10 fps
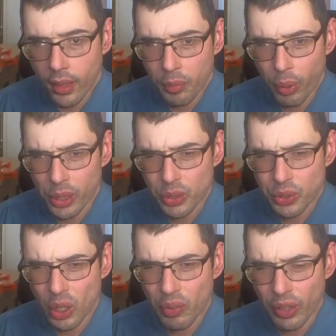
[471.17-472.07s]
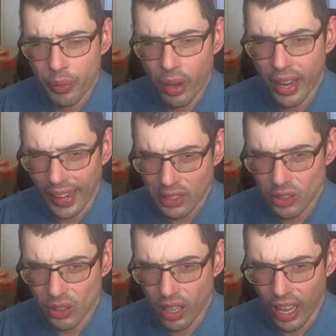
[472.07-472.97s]
Price of silver, and that's
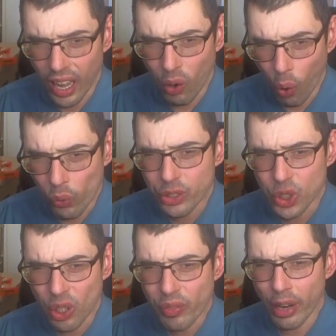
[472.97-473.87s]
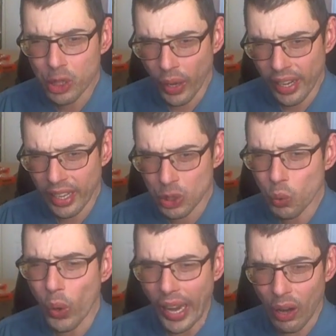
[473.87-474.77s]
gold and silver are traded in
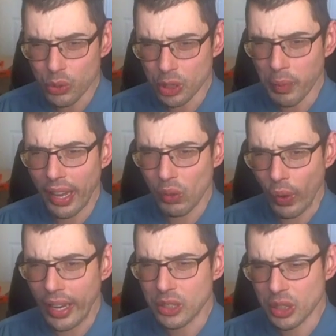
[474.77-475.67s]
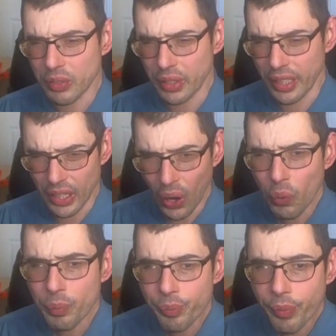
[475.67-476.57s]
troy ounces, by the way, just if you didn't know.